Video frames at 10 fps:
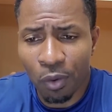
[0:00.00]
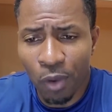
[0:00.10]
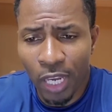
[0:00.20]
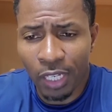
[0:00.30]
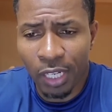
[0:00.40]

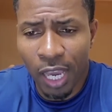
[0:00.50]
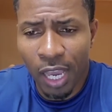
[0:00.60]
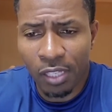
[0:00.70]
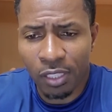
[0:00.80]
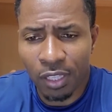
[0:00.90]

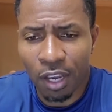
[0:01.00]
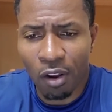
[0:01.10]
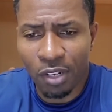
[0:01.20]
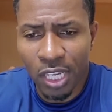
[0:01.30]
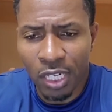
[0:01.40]
recognized, that they are
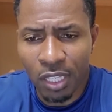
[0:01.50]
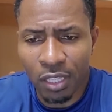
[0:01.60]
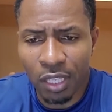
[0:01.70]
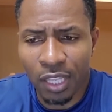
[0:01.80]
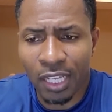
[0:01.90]
needed,
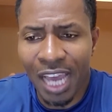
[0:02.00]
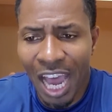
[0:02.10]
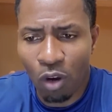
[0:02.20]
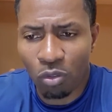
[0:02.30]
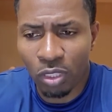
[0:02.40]
that they
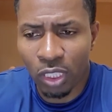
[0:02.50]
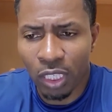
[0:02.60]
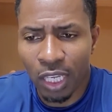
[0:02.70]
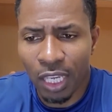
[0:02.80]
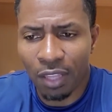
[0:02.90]
count,
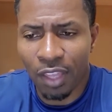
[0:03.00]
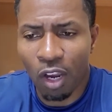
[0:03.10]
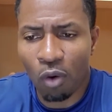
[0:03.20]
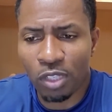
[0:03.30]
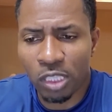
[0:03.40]
and they
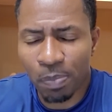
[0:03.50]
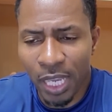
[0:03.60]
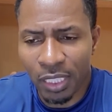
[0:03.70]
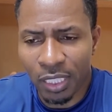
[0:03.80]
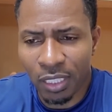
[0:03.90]
are
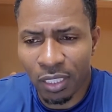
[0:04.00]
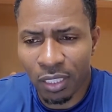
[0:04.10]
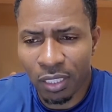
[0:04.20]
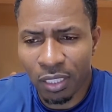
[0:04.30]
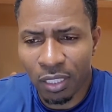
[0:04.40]
respected.
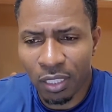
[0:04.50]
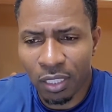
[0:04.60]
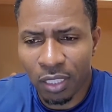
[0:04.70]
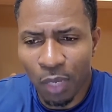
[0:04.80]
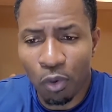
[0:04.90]

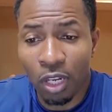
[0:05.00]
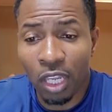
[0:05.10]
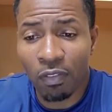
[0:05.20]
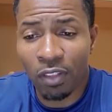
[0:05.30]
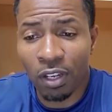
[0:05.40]
They will
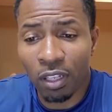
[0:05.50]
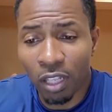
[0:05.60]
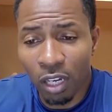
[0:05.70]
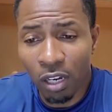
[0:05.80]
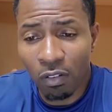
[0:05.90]
give their
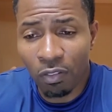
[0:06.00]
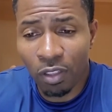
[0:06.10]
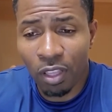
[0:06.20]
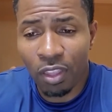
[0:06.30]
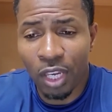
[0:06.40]
love,
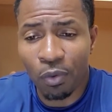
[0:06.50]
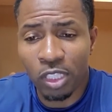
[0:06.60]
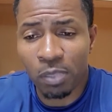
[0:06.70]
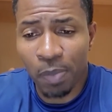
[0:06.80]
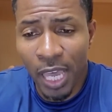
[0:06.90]
their
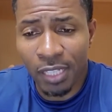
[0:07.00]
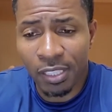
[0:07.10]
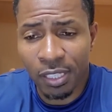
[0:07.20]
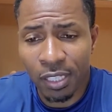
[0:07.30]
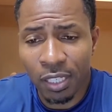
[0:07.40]

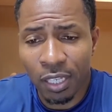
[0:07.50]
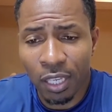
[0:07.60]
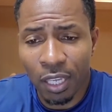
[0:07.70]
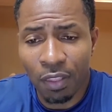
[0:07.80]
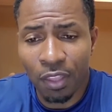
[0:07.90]
respect,
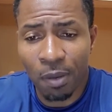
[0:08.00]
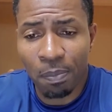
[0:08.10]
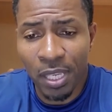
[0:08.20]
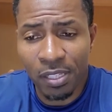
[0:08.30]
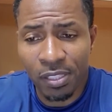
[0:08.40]
and their
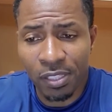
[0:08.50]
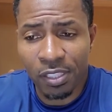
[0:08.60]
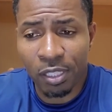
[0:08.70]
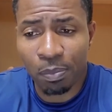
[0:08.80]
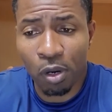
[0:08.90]
business to
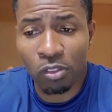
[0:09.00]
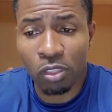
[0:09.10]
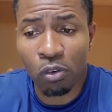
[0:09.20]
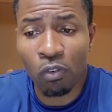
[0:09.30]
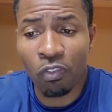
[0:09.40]
the person
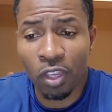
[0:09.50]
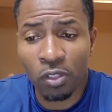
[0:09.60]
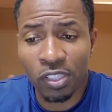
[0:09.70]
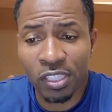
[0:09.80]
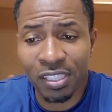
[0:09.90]
who
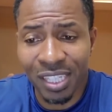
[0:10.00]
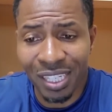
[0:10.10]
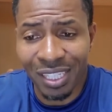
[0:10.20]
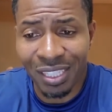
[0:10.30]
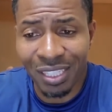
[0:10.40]
feels this need,